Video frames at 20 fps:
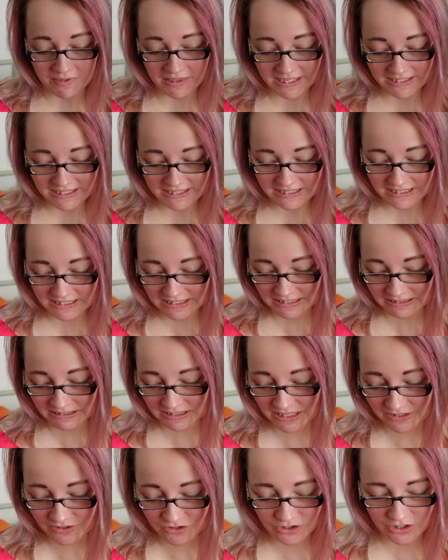that's
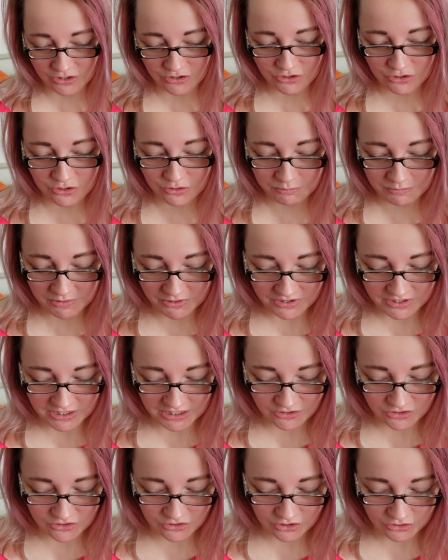just too much.
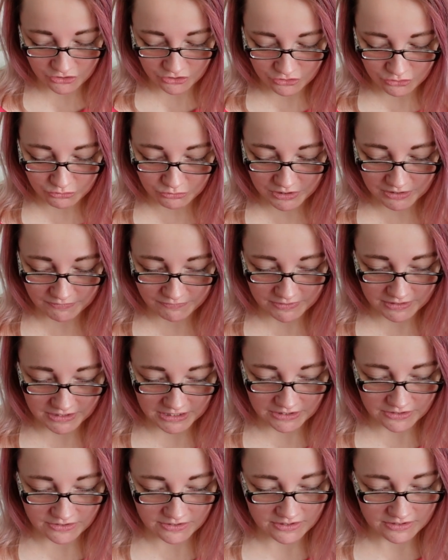That's just too different.
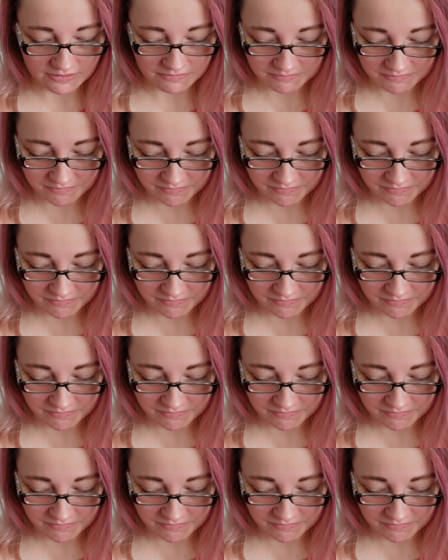It's